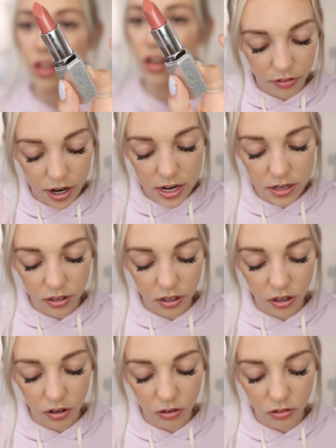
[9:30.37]
All right,
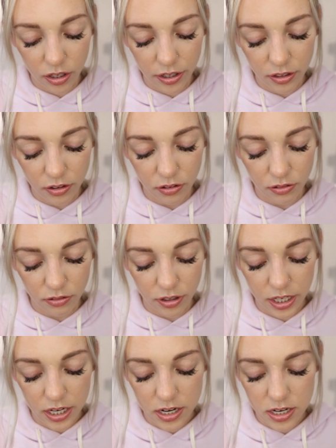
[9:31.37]
now
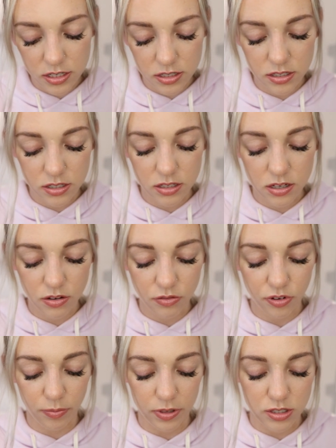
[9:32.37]
grittiness
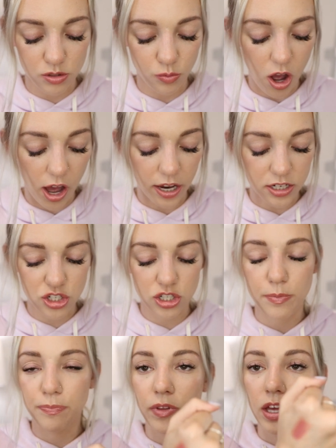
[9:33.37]
from the
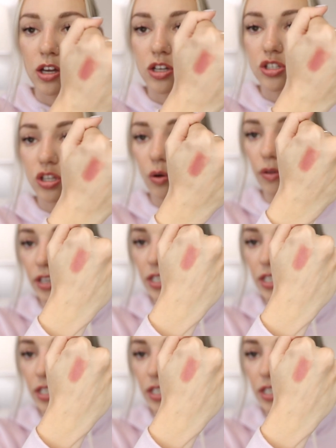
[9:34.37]
swatch. So